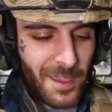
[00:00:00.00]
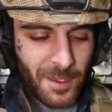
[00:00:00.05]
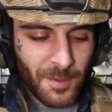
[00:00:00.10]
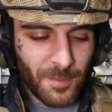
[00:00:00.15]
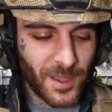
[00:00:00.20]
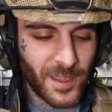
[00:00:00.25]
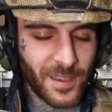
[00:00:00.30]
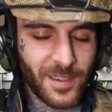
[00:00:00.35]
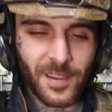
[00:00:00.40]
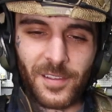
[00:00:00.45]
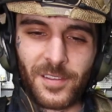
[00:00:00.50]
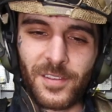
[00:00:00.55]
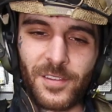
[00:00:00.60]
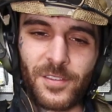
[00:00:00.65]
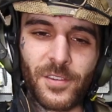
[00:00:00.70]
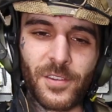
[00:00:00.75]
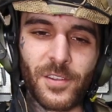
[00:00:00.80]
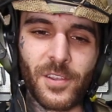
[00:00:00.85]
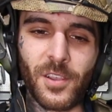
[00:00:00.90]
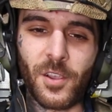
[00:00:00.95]
My cousin
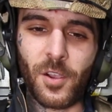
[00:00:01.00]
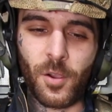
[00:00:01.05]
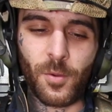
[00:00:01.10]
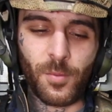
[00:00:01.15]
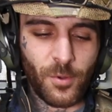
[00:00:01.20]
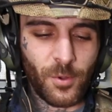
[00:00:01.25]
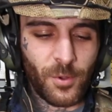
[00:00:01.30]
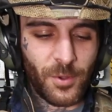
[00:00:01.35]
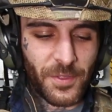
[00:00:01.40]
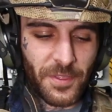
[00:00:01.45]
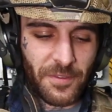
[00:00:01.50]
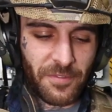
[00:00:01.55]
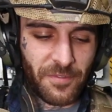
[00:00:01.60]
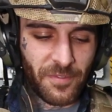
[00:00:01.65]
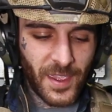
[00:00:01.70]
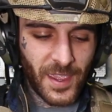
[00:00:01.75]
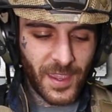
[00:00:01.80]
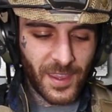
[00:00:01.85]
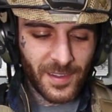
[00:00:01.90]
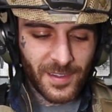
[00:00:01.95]
took a couple in the
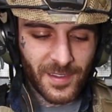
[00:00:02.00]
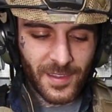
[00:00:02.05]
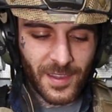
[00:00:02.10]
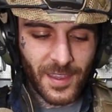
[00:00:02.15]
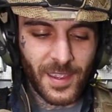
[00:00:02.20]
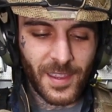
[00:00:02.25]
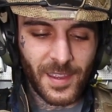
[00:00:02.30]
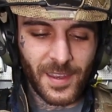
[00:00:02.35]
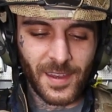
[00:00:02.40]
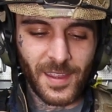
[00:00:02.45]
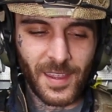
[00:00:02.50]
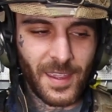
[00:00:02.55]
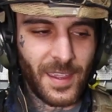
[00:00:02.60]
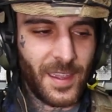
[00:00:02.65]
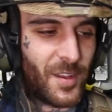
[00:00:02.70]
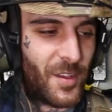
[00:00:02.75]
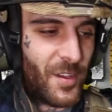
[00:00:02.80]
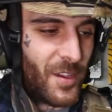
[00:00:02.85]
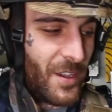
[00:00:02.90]
face, and it